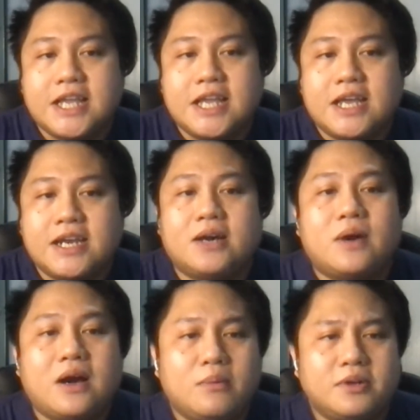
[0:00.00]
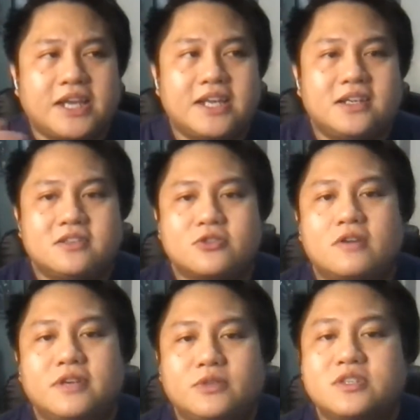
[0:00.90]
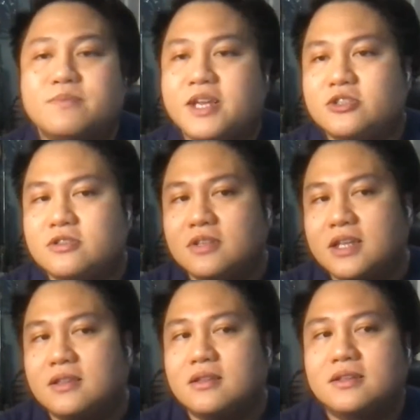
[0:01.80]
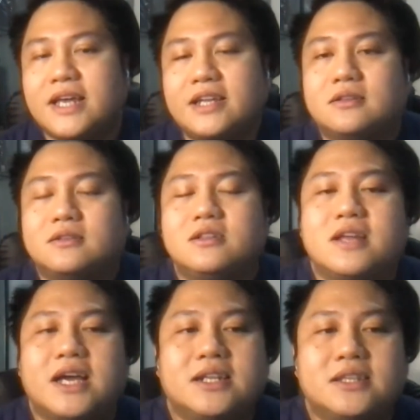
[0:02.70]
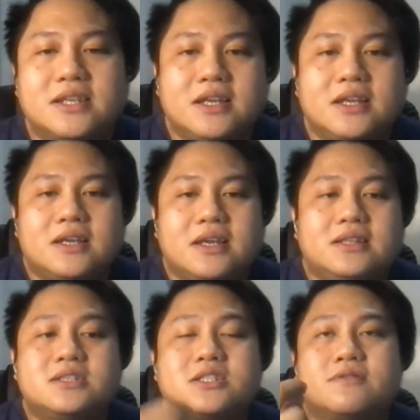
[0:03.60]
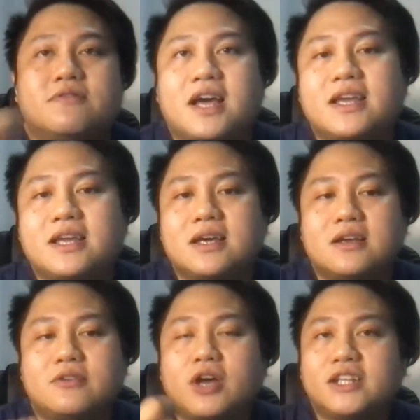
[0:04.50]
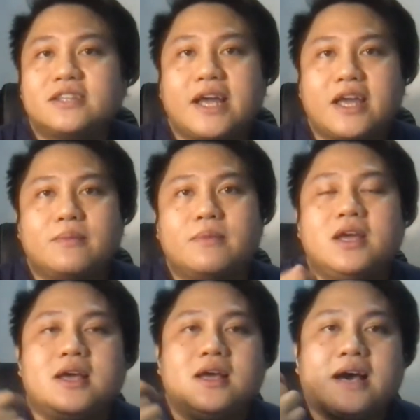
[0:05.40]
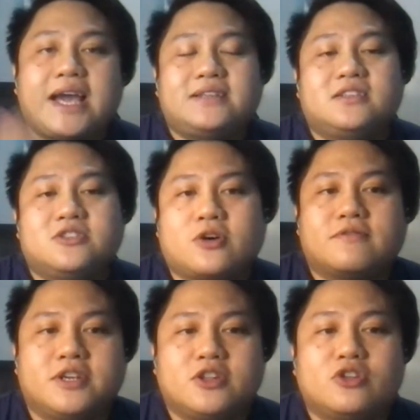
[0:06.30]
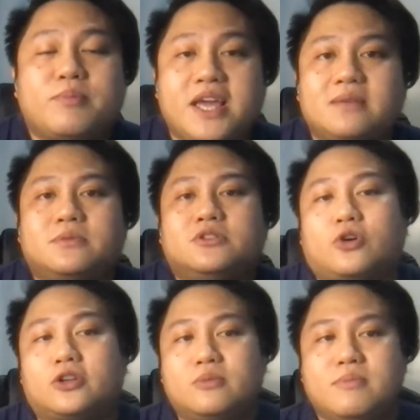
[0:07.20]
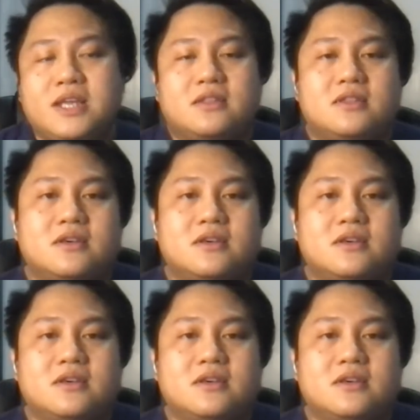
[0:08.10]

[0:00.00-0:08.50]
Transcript: Now, how about ID discovery? It was mentioned in the title that it is via runtime IT discovery that be able to automate